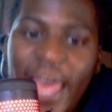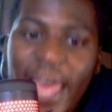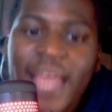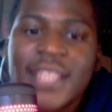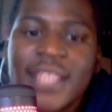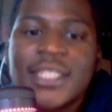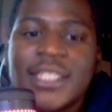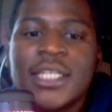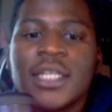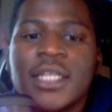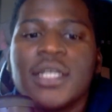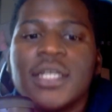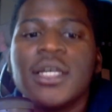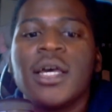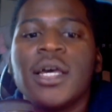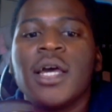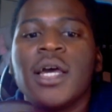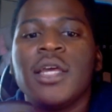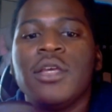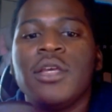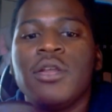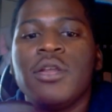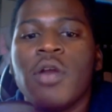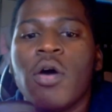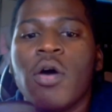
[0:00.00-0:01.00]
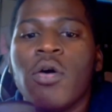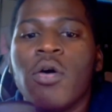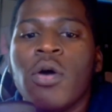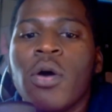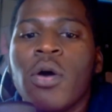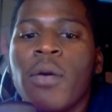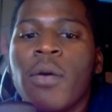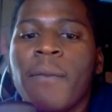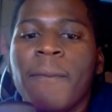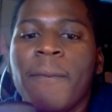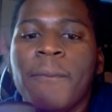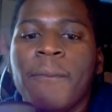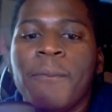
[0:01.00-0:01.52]
to you know
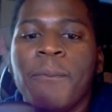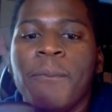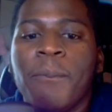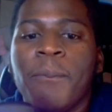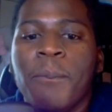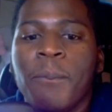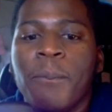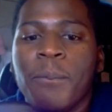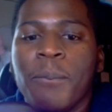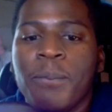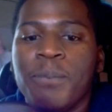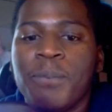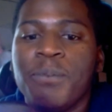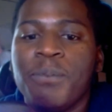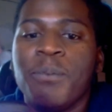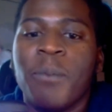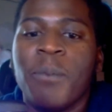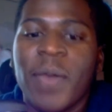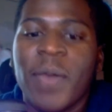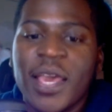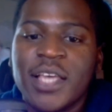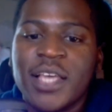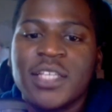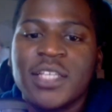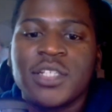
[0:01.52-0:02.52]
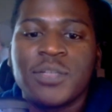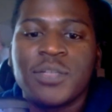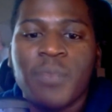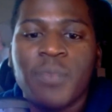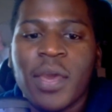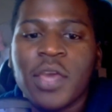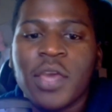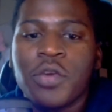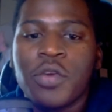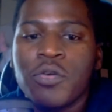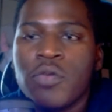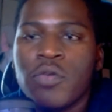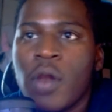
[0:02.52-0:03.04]
make make
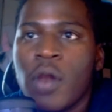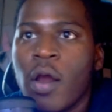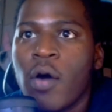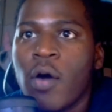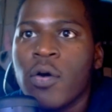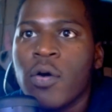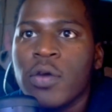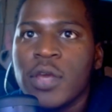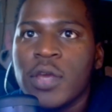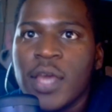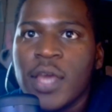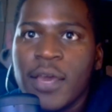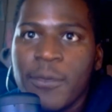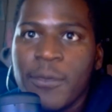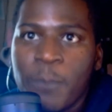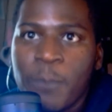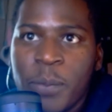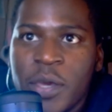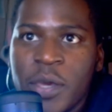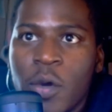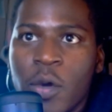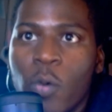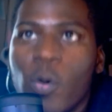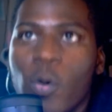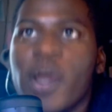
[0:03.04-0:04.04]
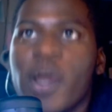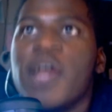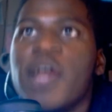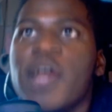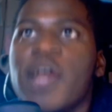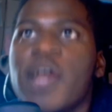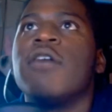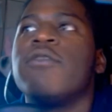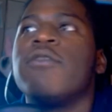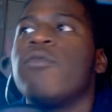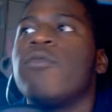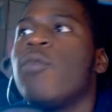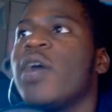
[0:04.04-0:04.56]
you know be aware of
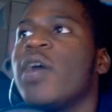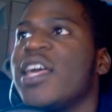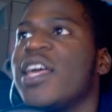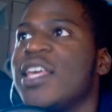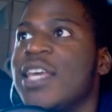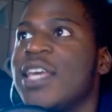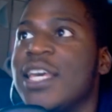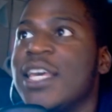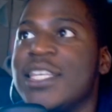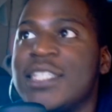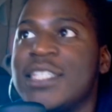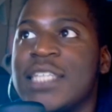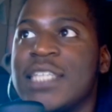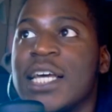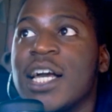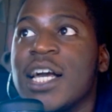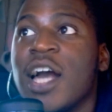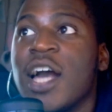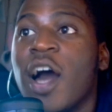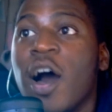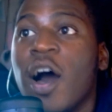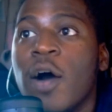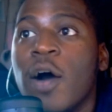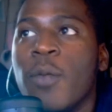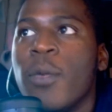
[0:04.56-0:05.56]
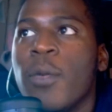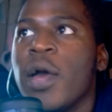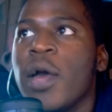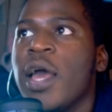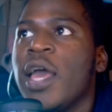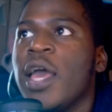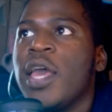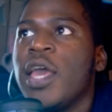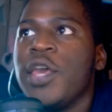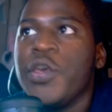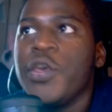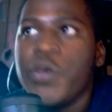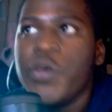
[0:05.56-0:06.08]
what is to come.
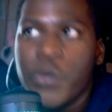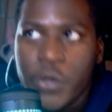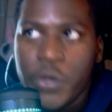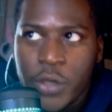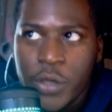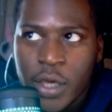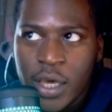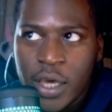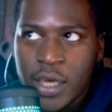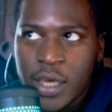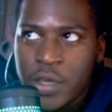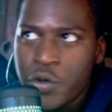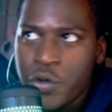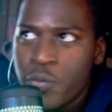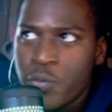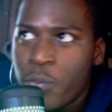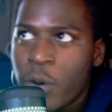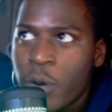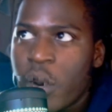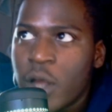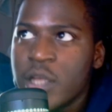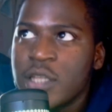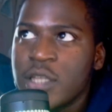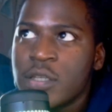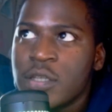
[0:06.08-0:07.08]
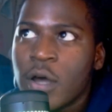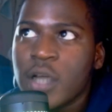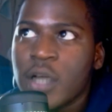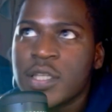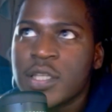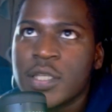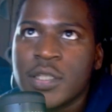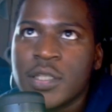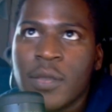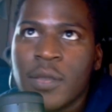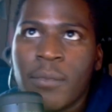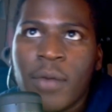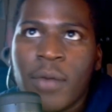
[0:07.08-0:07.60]
You and you probably talk to
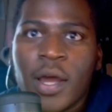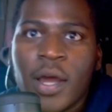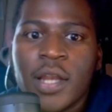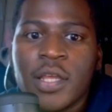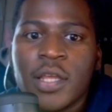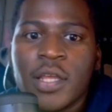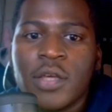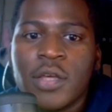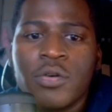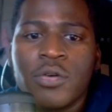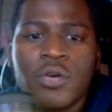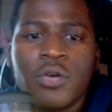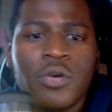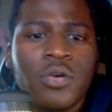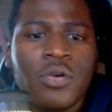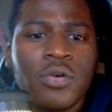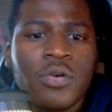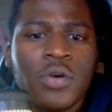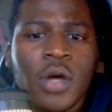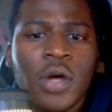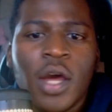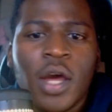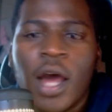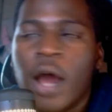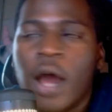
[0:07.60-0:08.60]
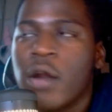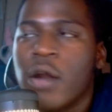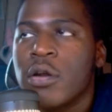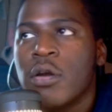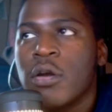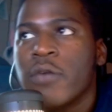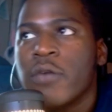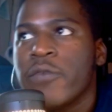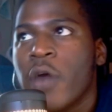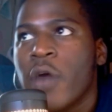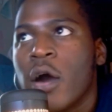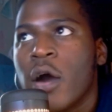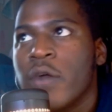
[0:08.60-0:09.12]
somebody who I don't know if
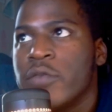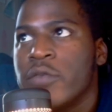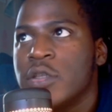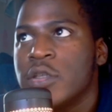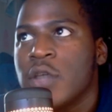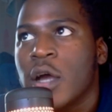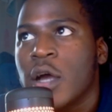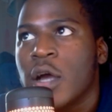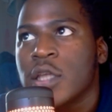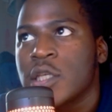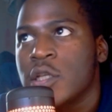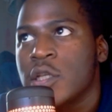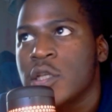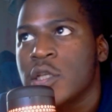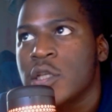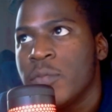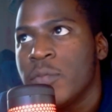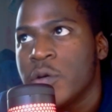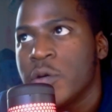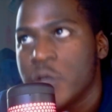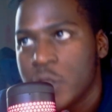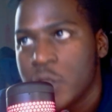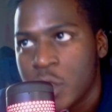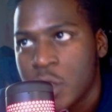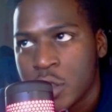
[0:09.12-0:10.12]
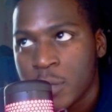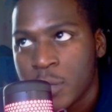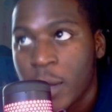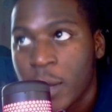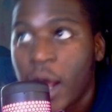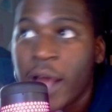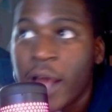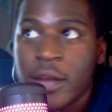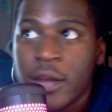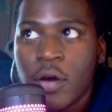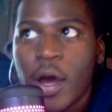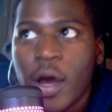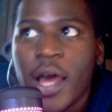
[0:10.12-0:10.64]
y'all ever talked to no millionaires, but I
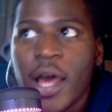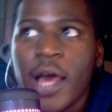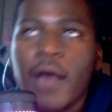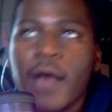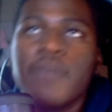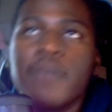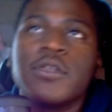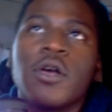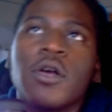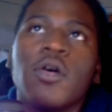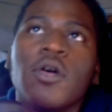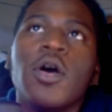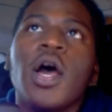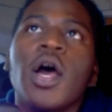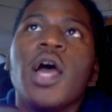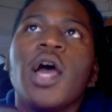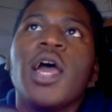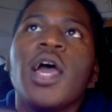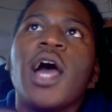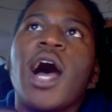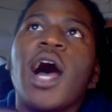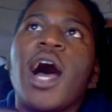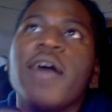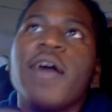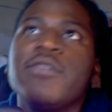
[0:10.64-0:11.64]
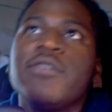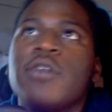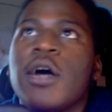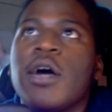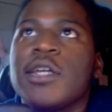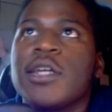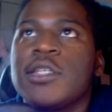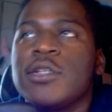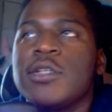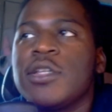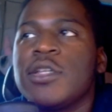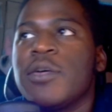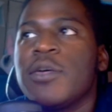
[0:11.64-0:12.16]
know I have. So I've talked to
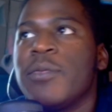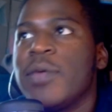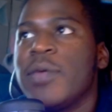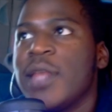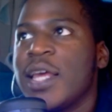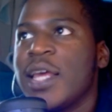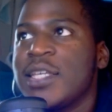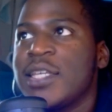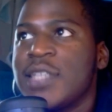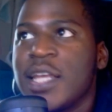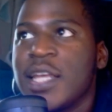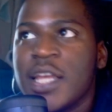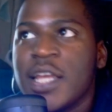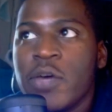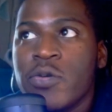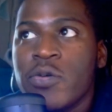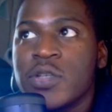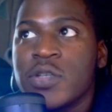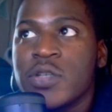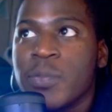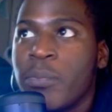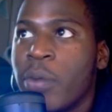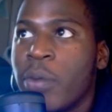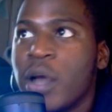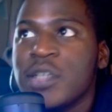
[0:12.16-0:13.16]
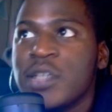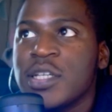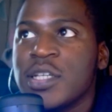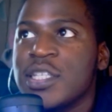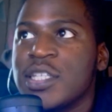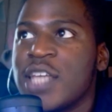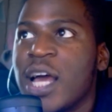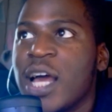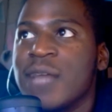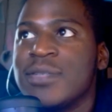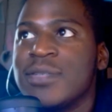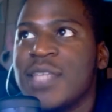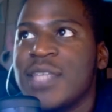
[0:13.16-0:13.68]
them and they said it was a bunch of
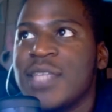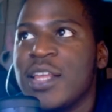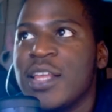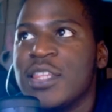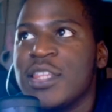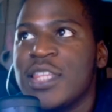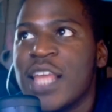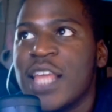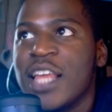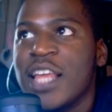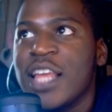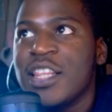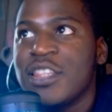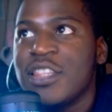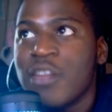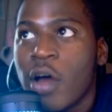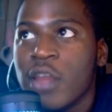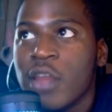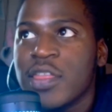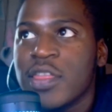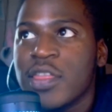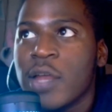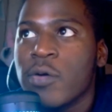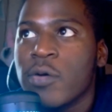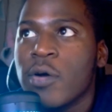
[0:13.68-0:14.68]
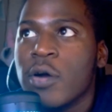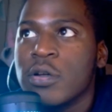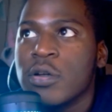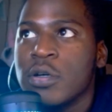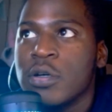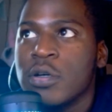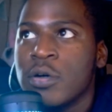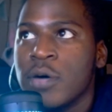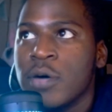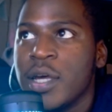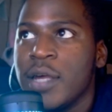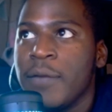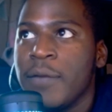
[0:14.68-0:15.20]
times they they thought they were going to
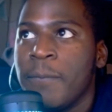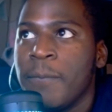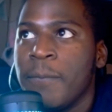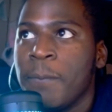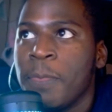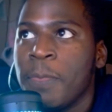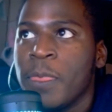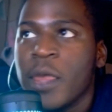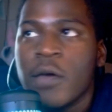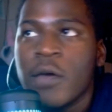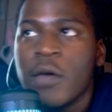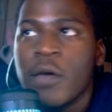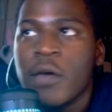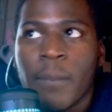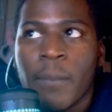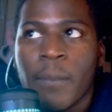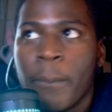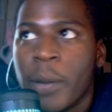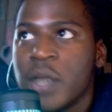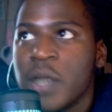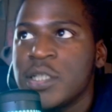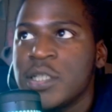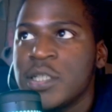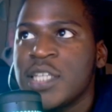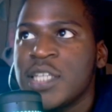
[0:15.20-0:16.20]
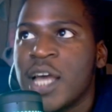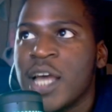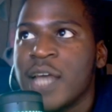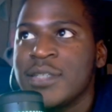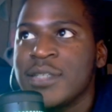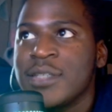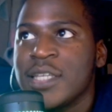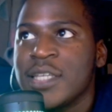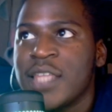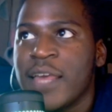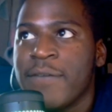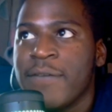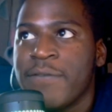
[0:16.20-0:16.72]
quit. It was a bunch of times that
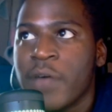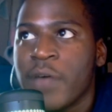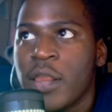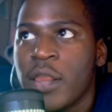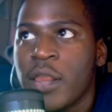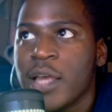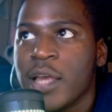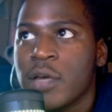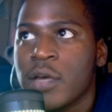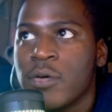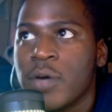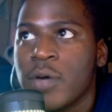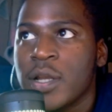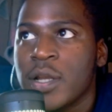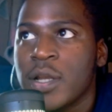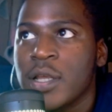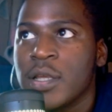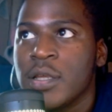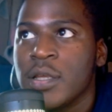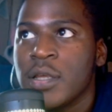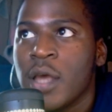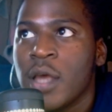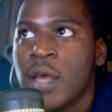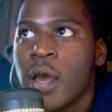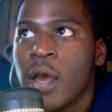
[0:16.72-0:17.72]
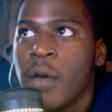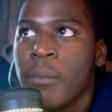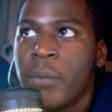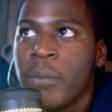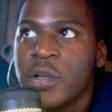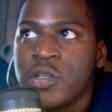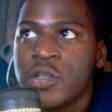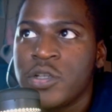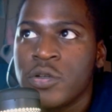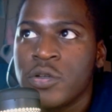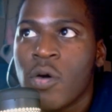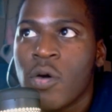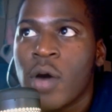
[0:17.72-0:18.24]
they felt like quitting. But you
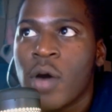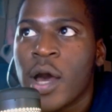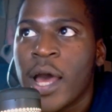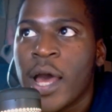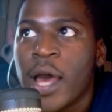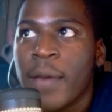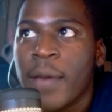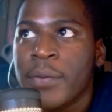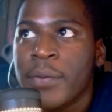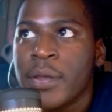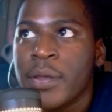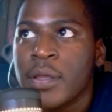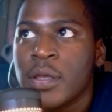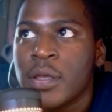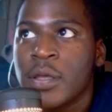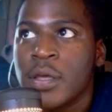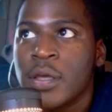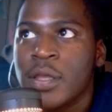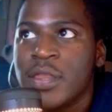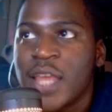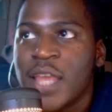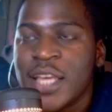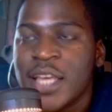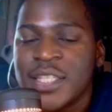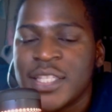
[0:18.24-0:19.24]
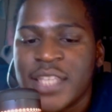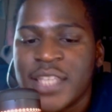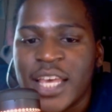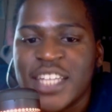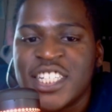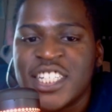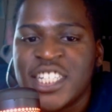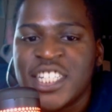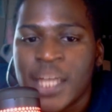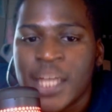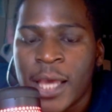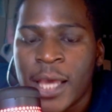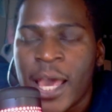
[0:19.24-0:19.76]
know what happened? They said
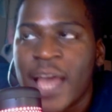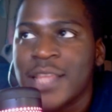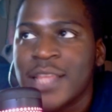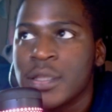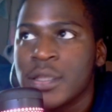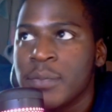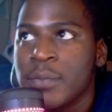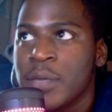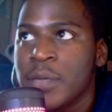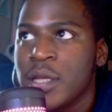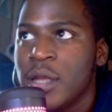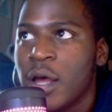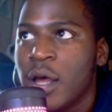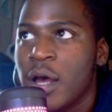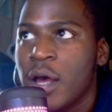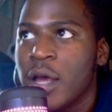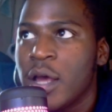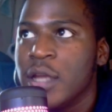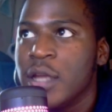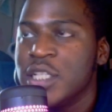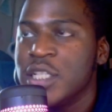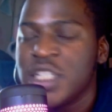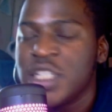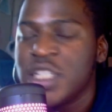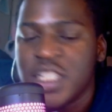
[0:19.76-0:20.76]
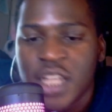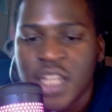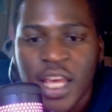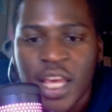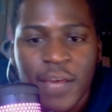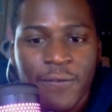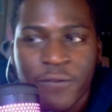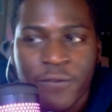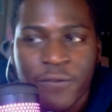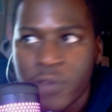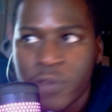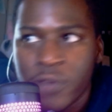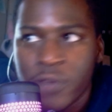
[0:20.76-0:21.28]
shit had to be done. If
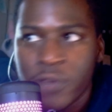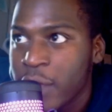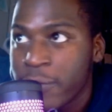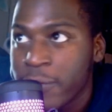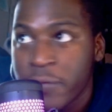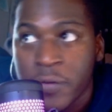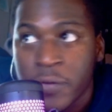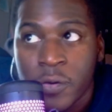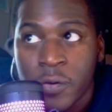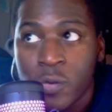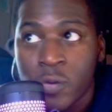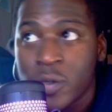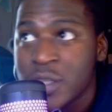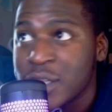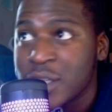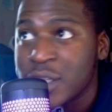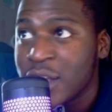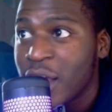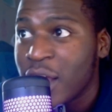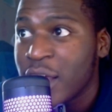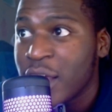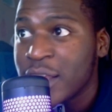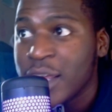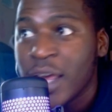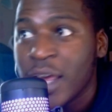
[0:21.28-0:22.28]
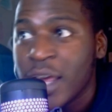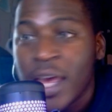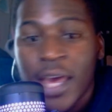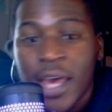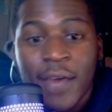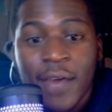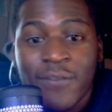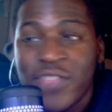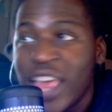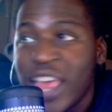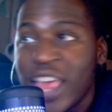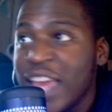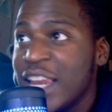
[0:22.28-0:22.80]
not, if it was not, if
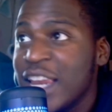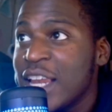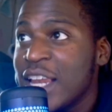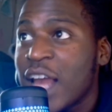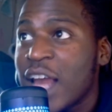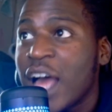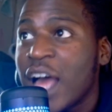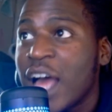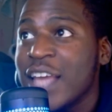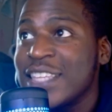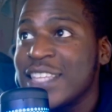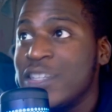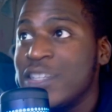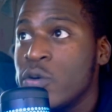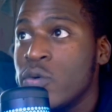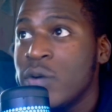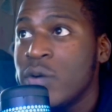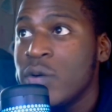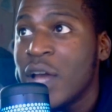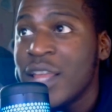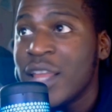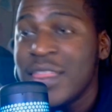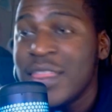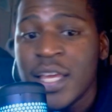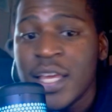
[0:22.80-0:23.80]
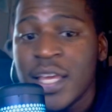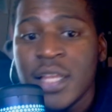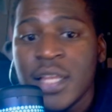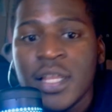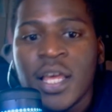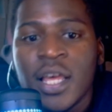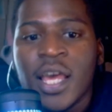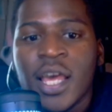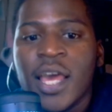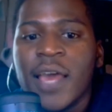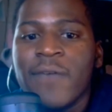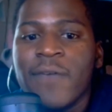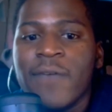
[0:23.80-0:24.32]
they did not do nothing,
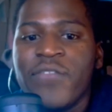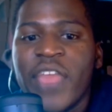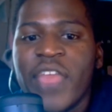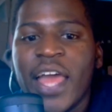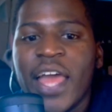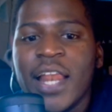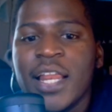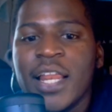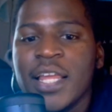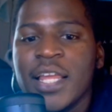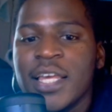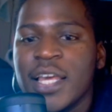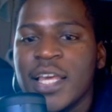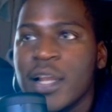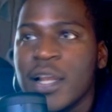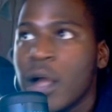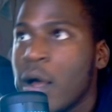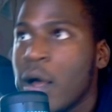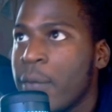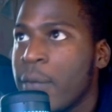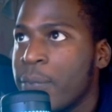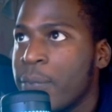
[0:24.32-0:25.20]
if they didn't get up,